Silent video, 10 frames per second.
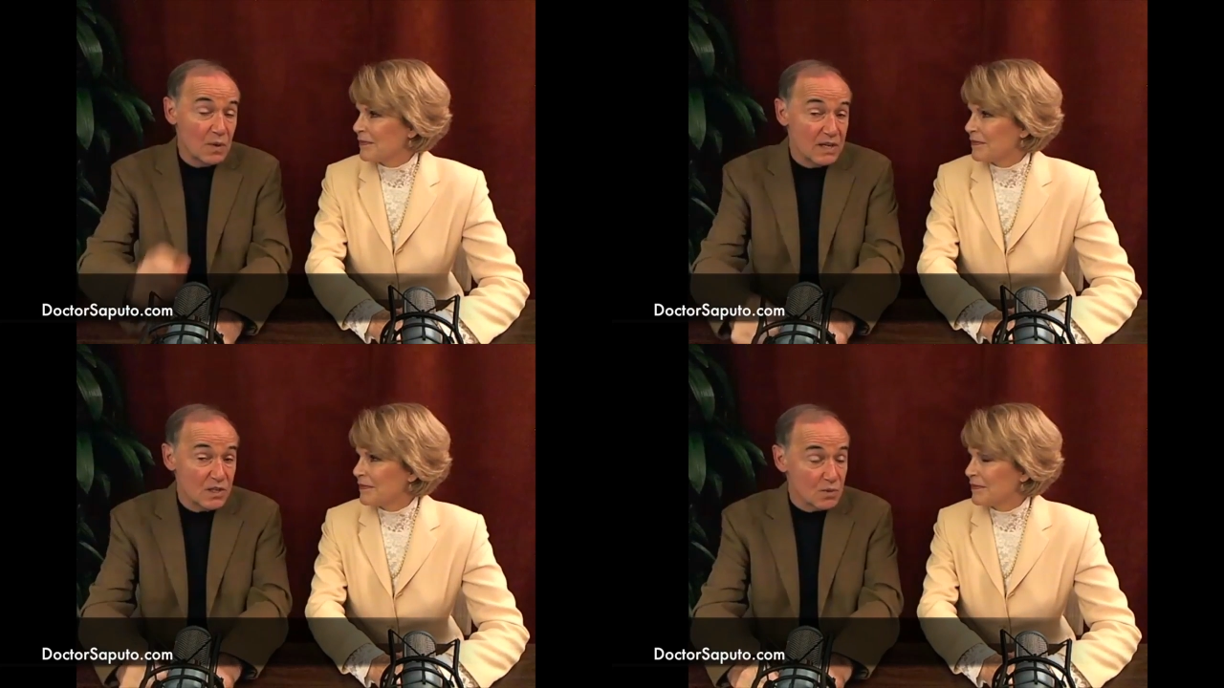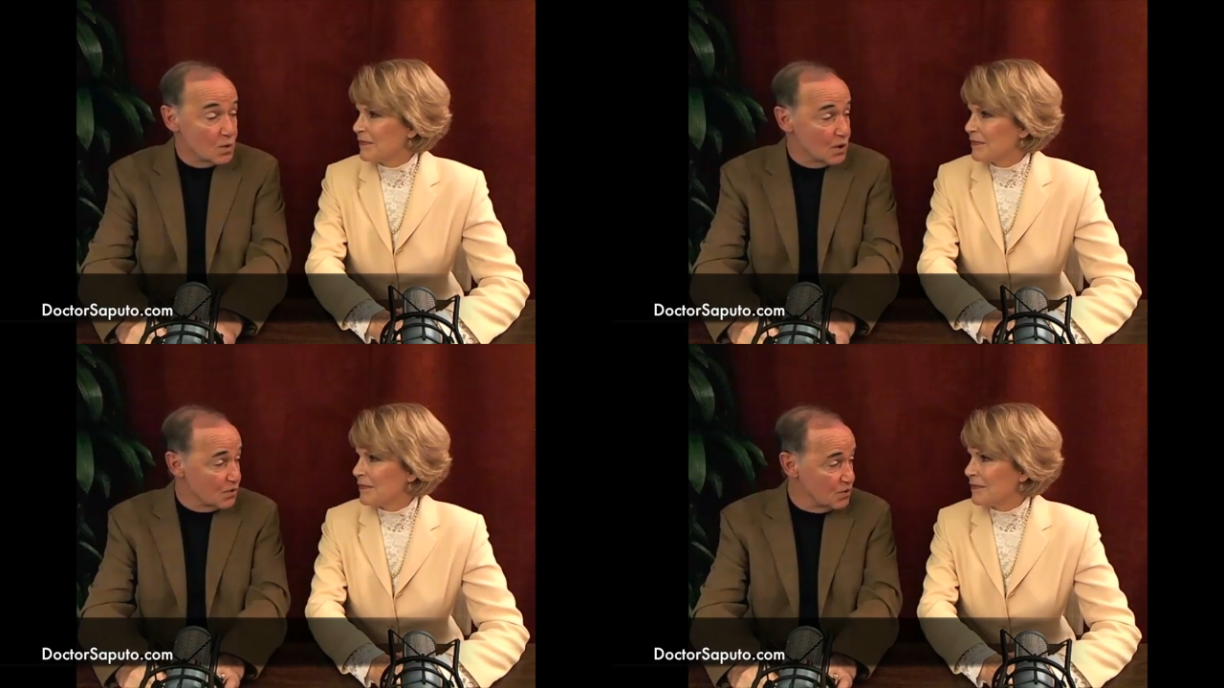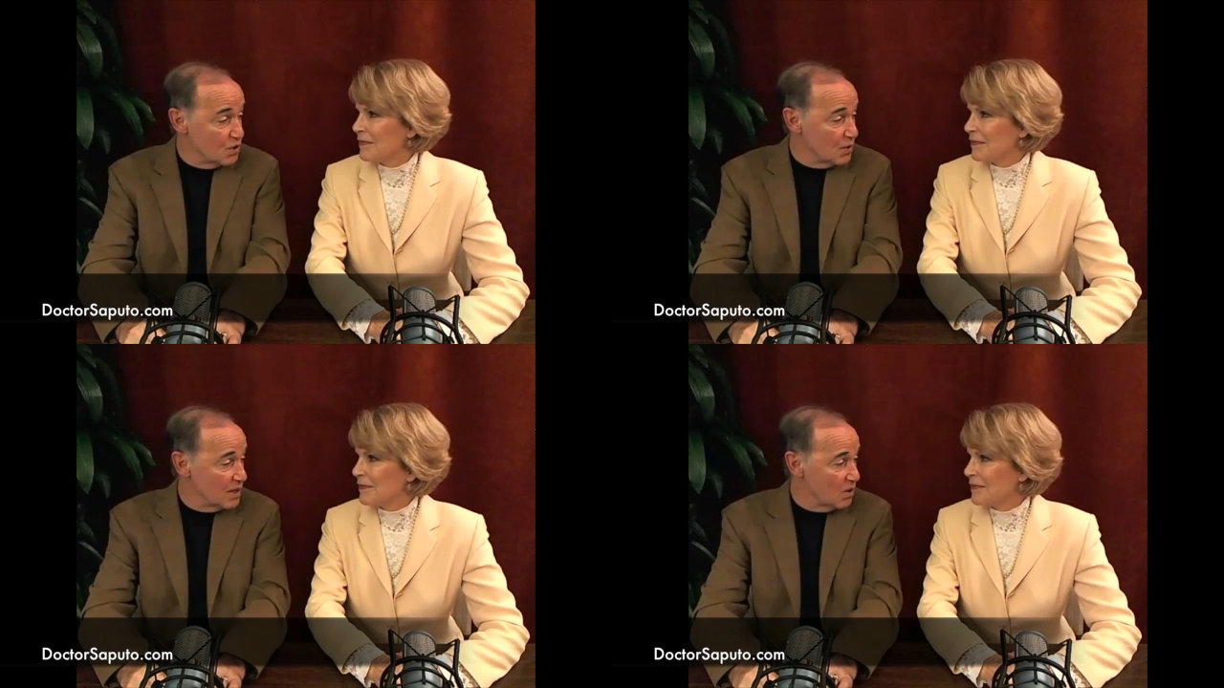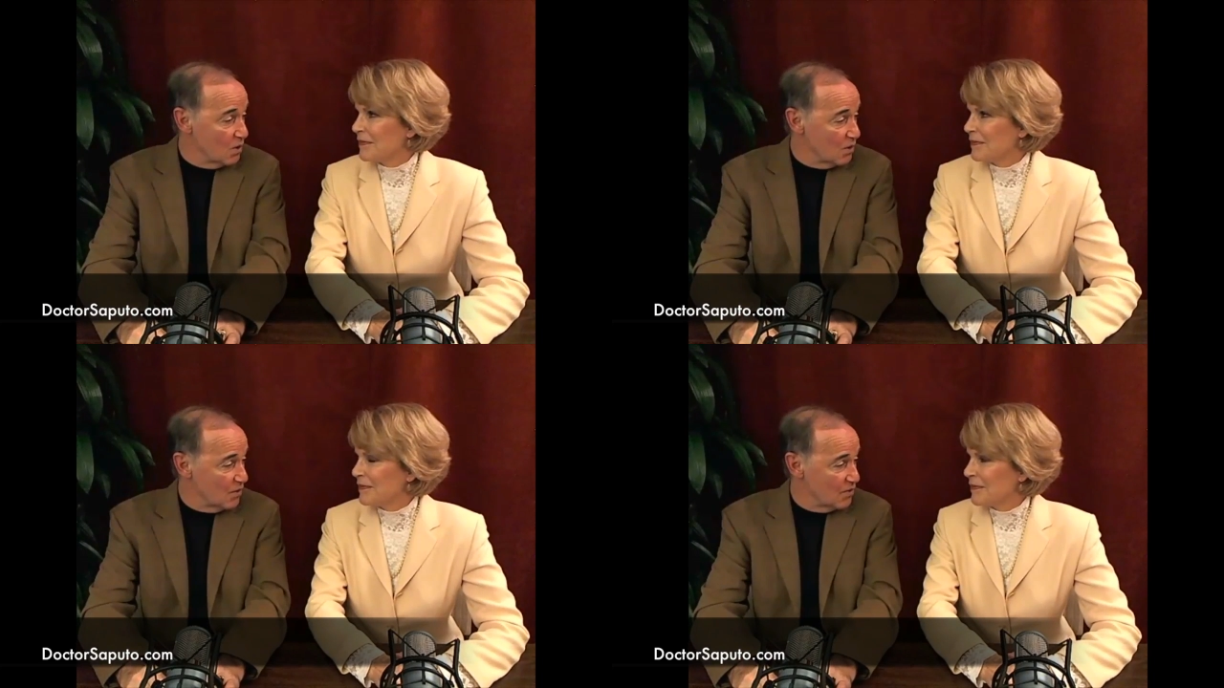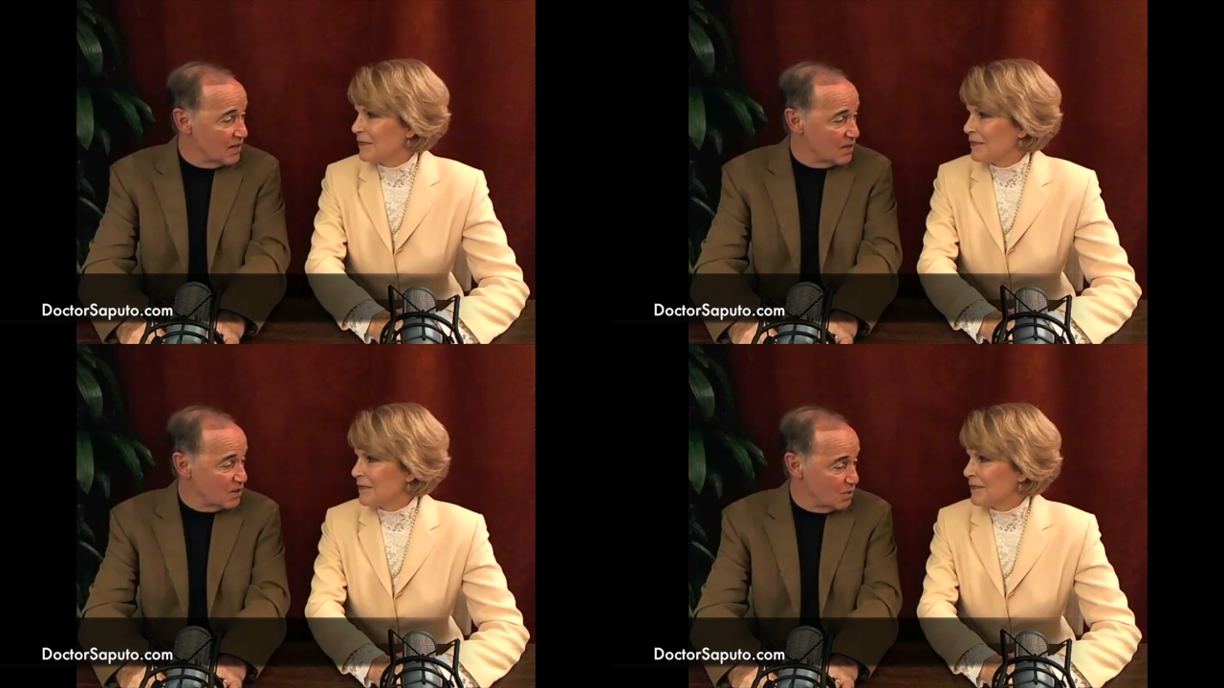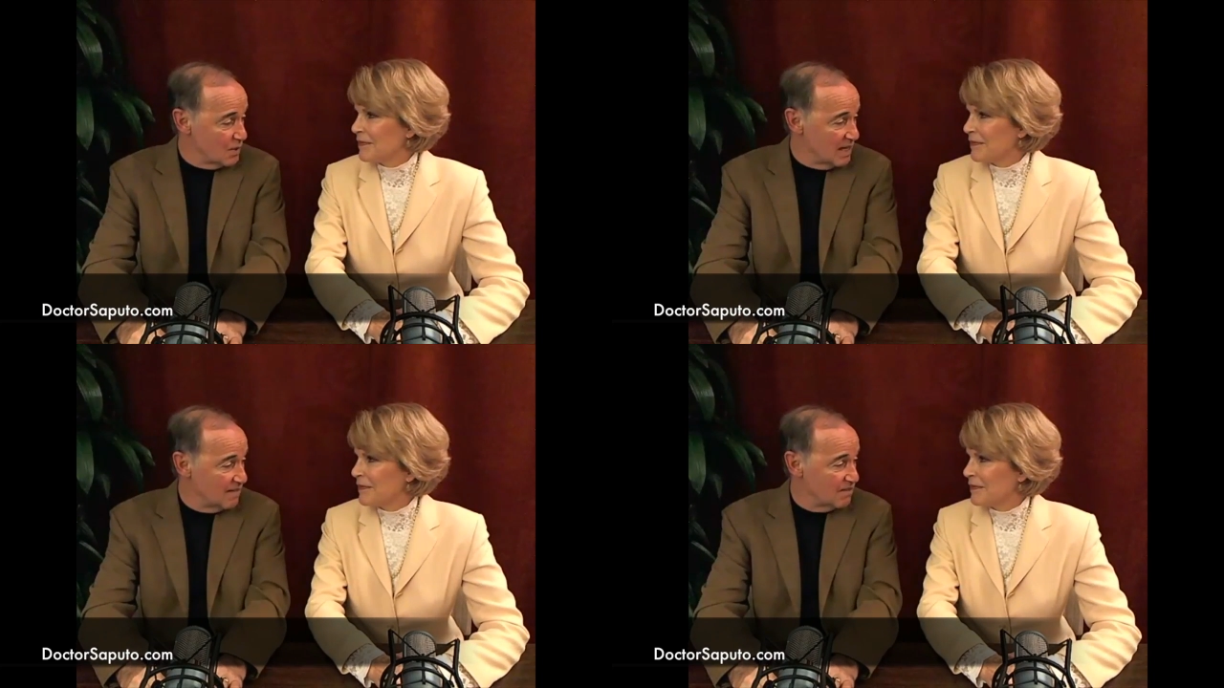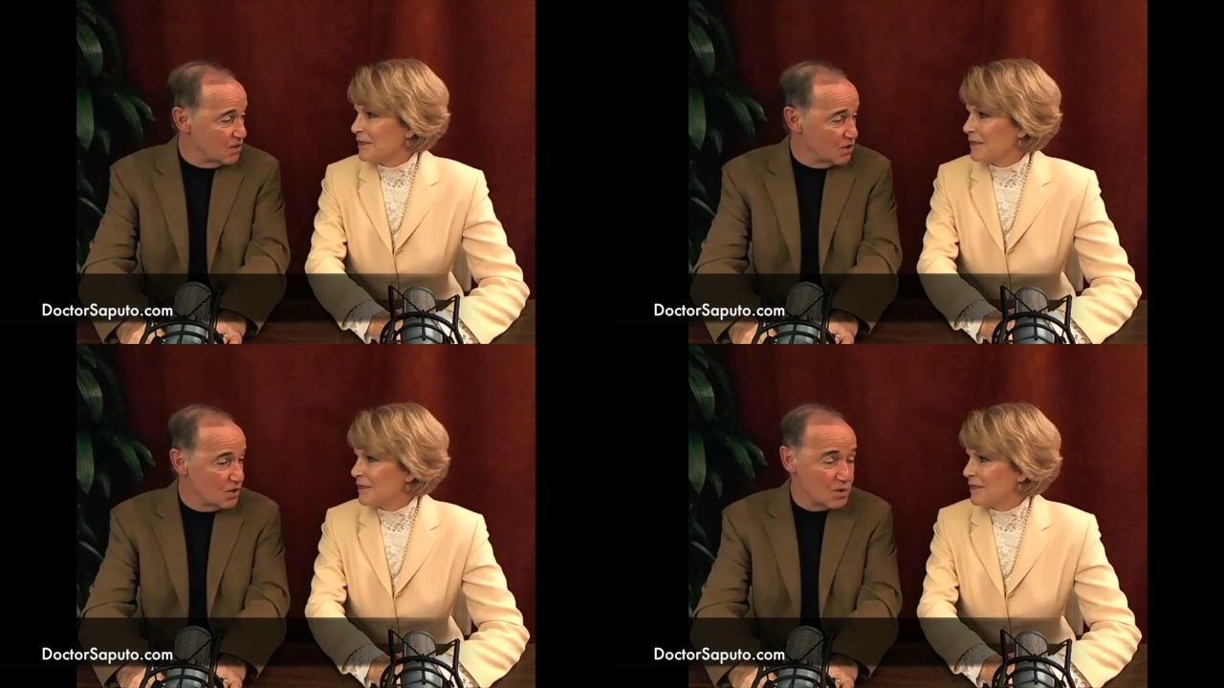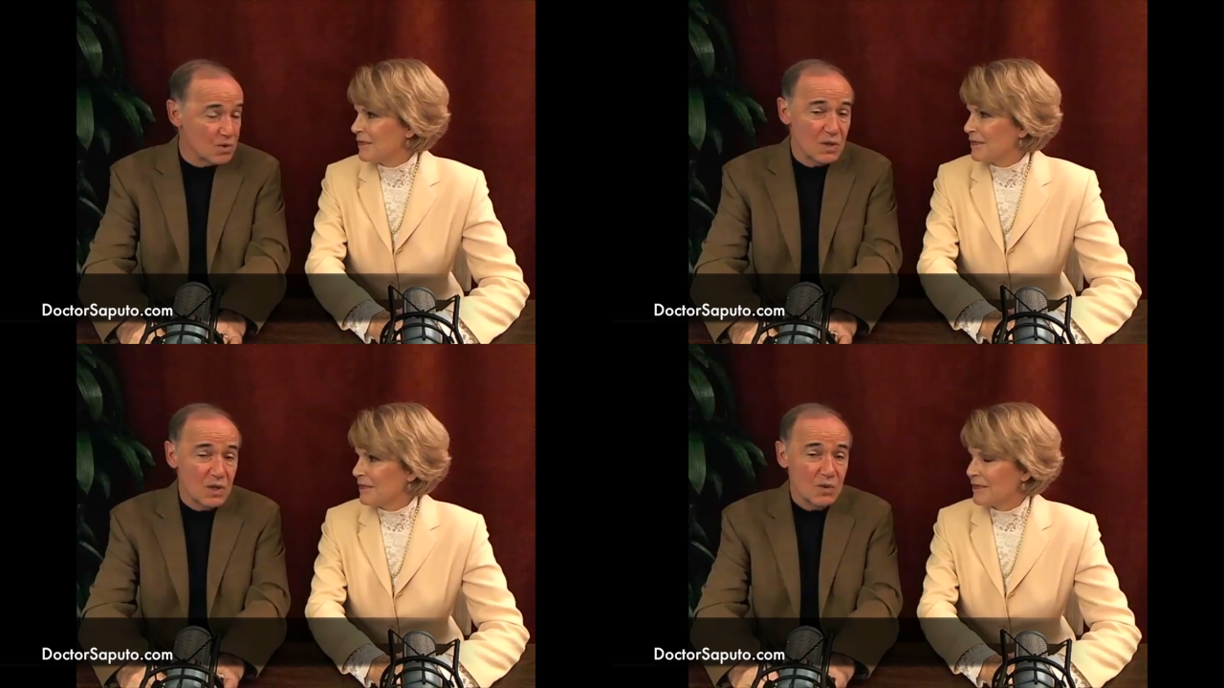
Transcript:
Speaker 1: Is it worth doing all the things that we have to do